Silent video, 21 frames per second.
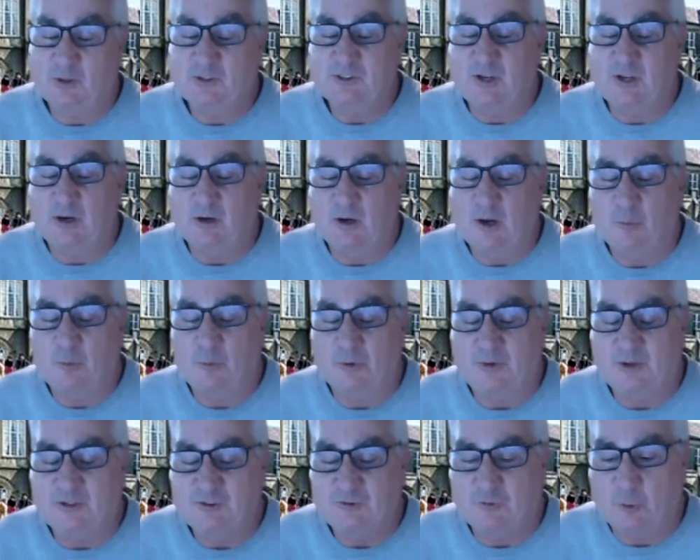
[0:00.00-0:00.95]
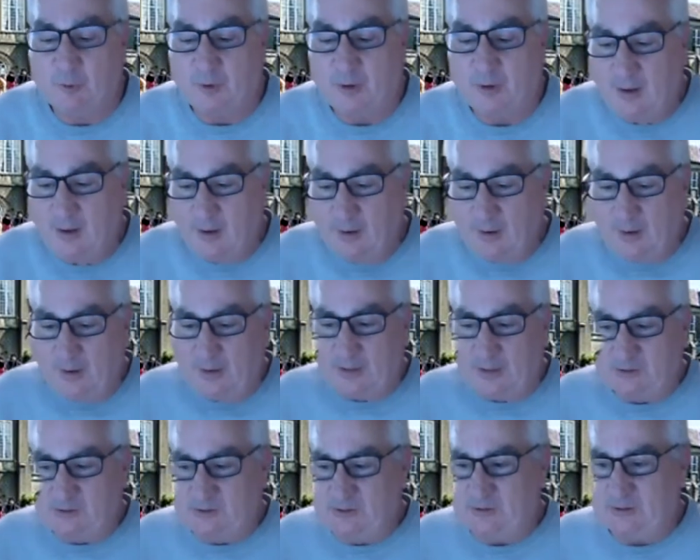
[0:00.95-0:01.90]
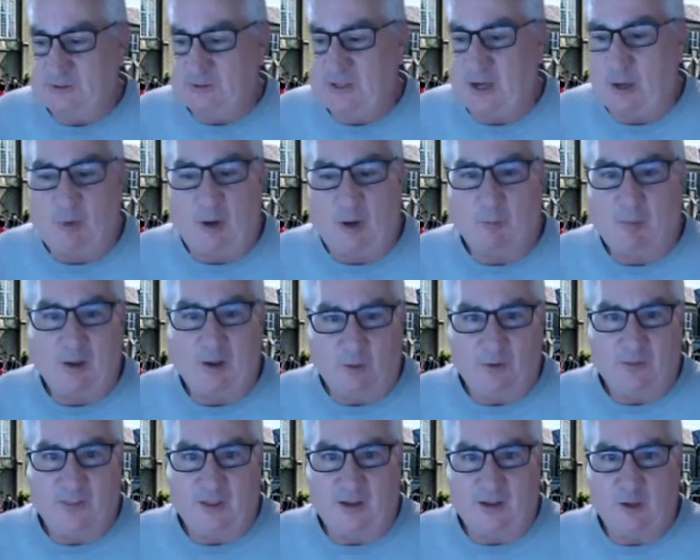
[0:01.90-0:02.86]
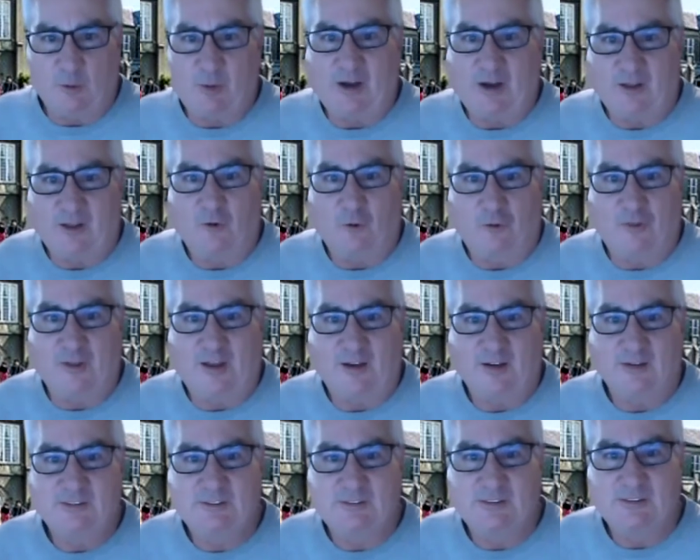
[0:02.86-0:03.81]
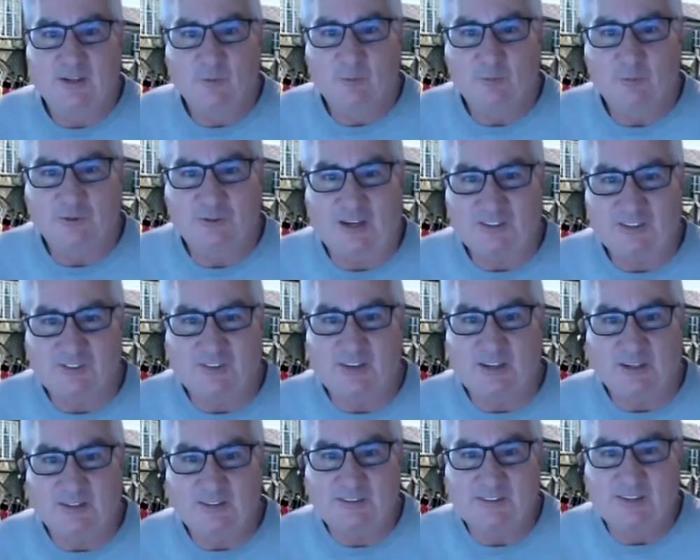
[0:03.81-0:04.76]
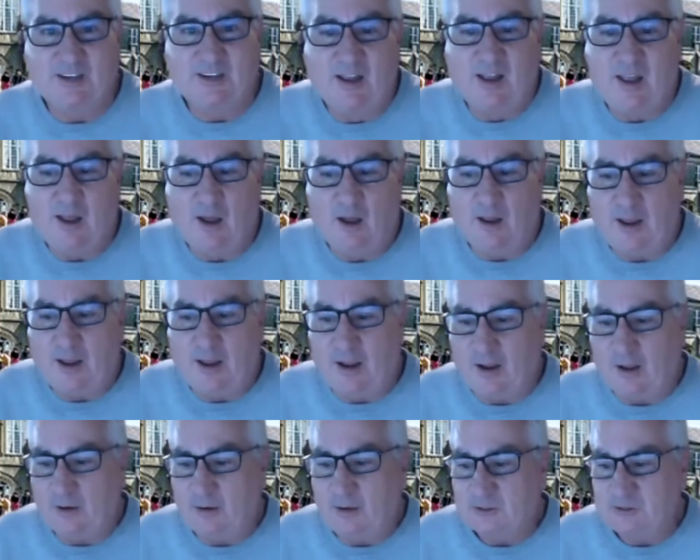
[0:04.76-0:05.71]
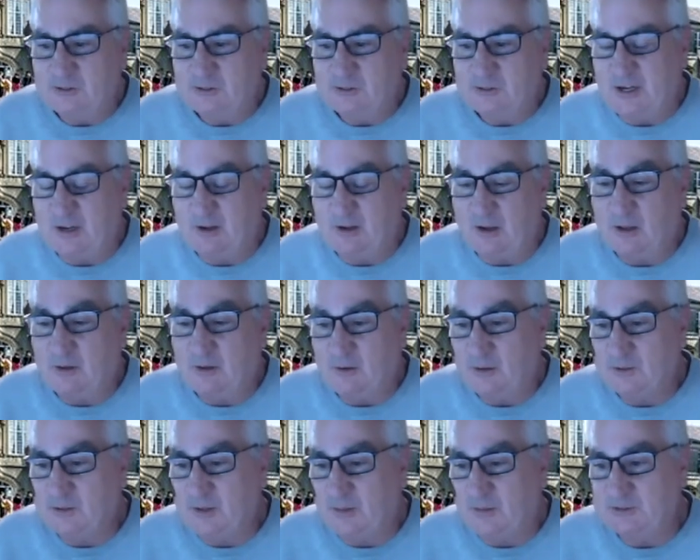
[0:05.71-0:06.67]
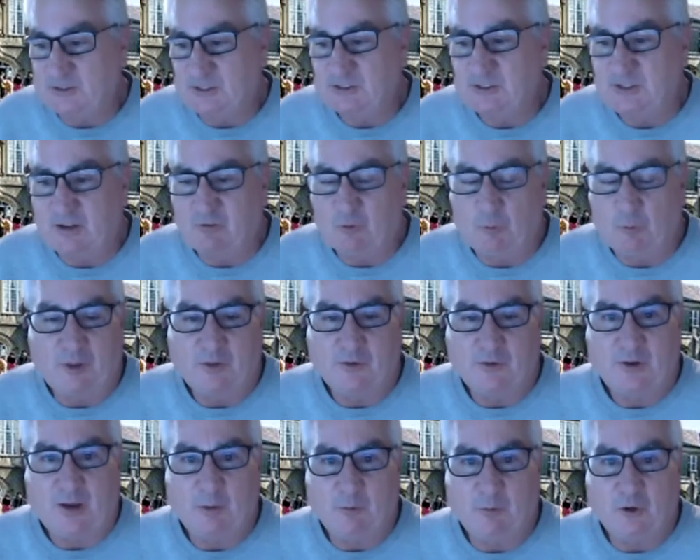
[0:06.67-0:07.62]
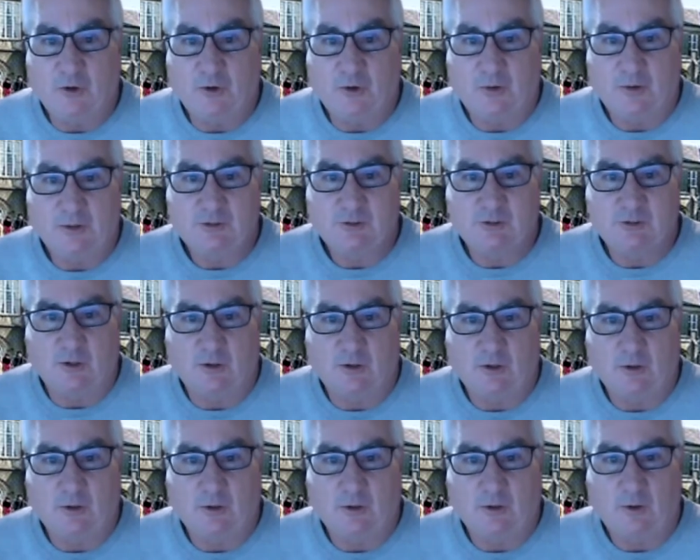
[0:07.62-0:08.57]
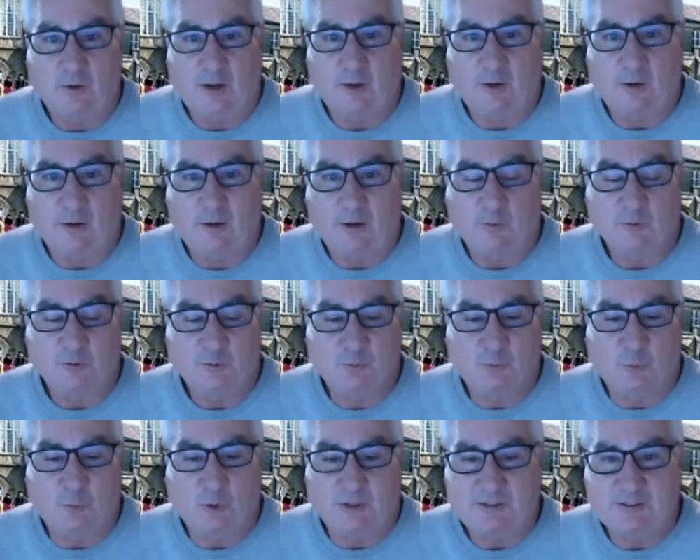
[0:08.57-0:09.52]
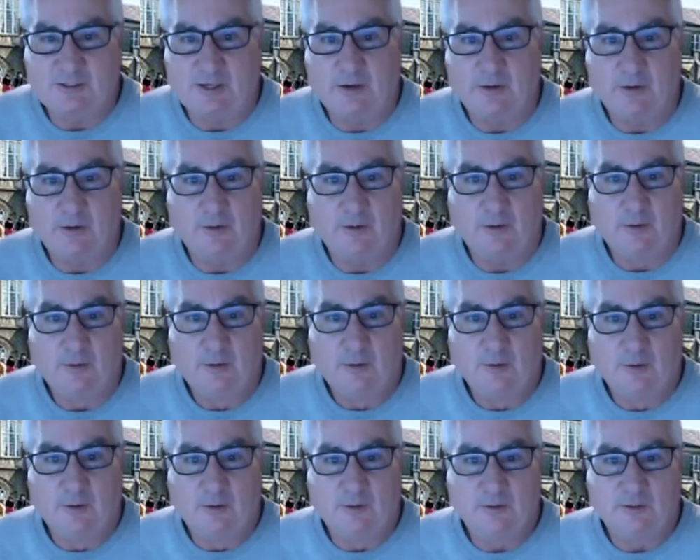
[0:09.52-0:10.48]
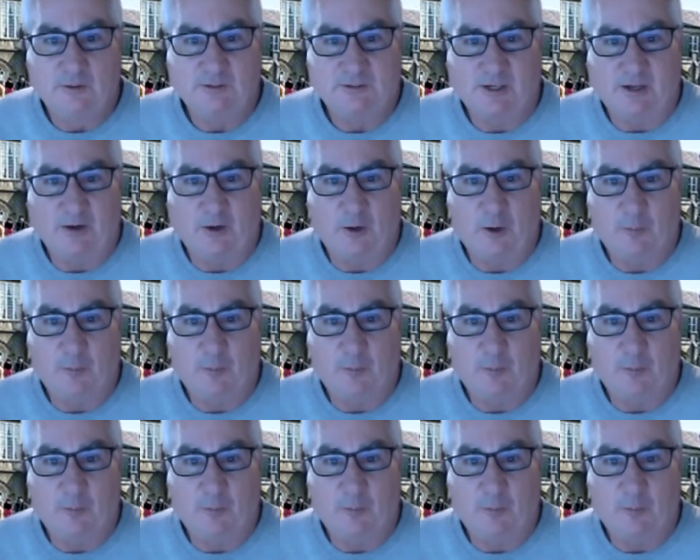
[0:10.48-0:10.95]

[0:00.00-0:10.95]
a couple of things for me. It's got my mind thinking about other things besides this, and this has given me the time to do it. So I was pretty excited to sign up.